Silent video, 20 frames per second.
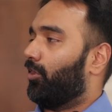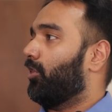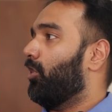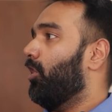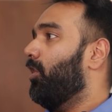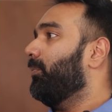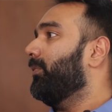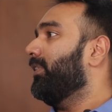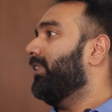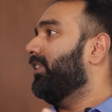
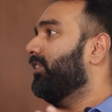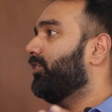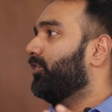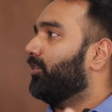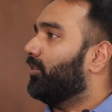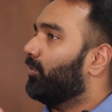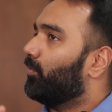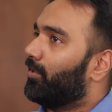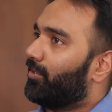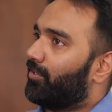
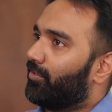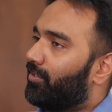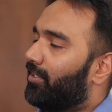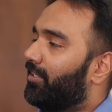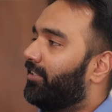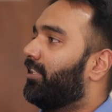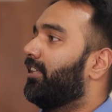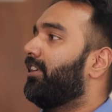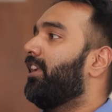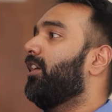accommodation, which is
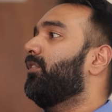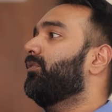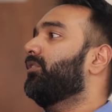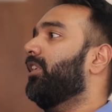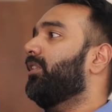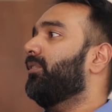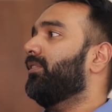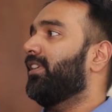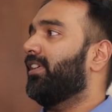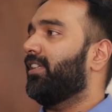in the
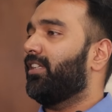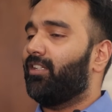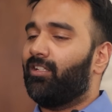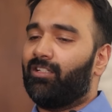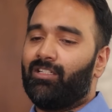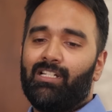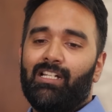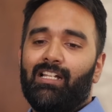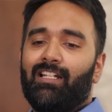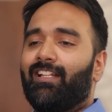downtown area.